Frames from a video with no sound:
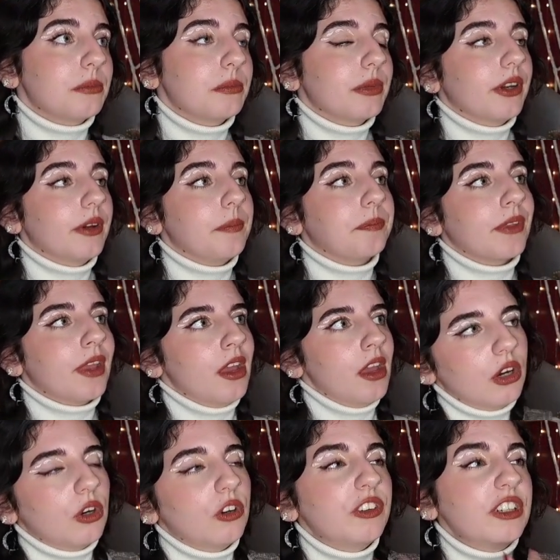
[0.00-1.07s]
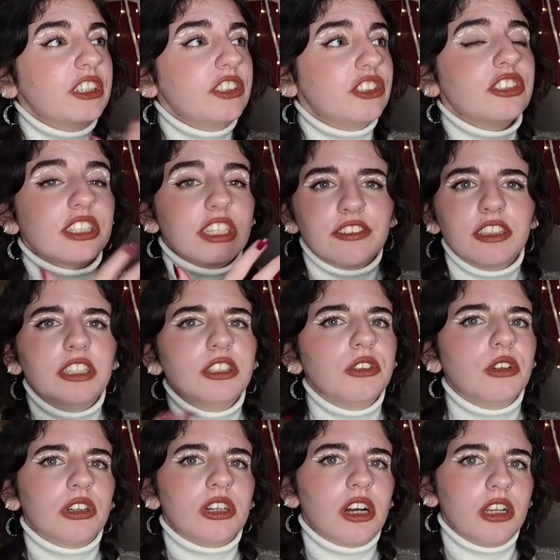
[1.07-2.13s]
But orange is definitely
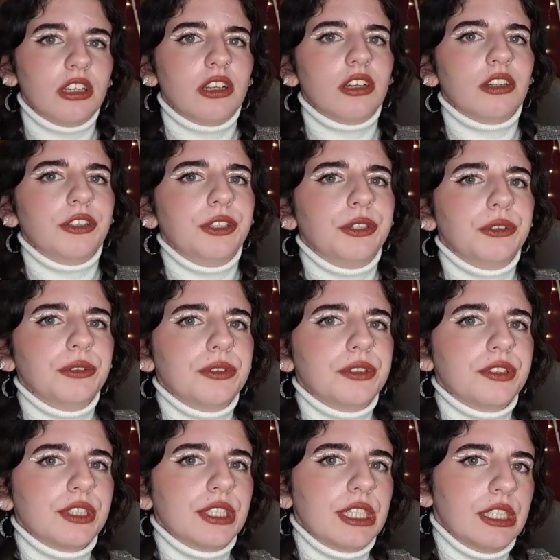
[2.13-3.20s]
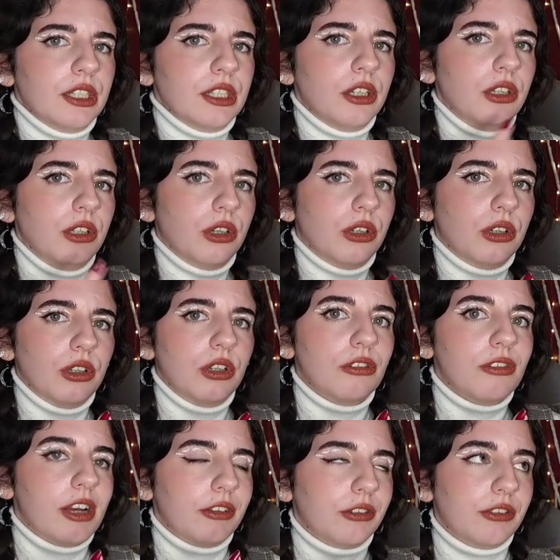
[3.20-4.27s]
not a colour you see a lot
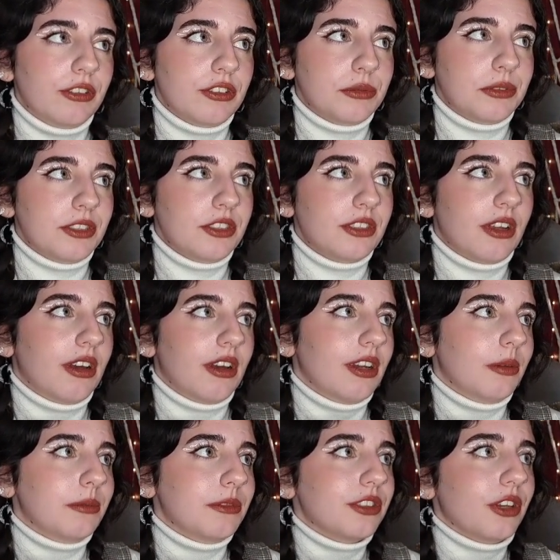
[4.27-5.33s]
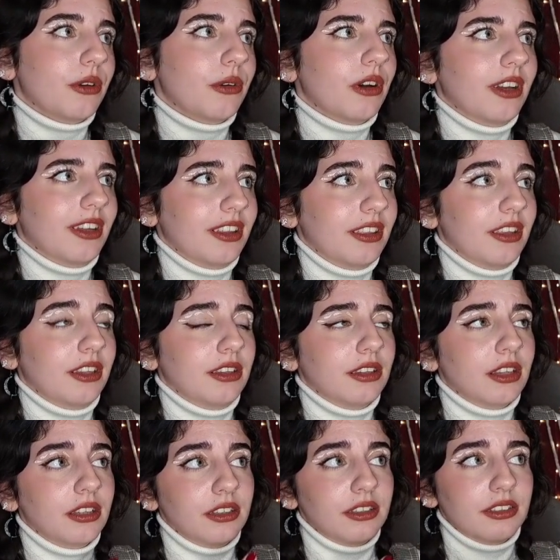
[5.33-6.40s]
around Christmas time, so I think
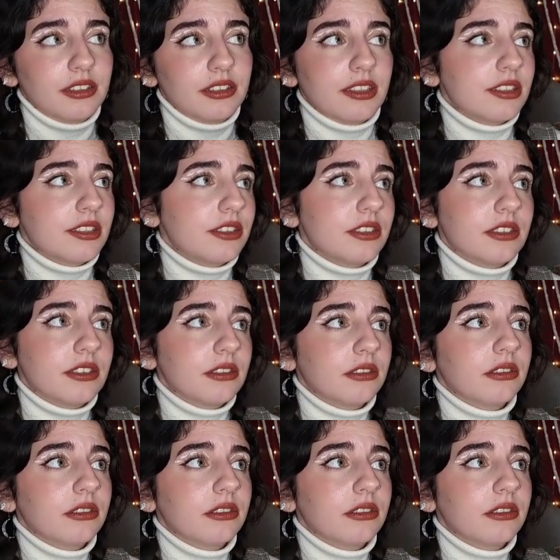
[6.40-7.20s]
that this is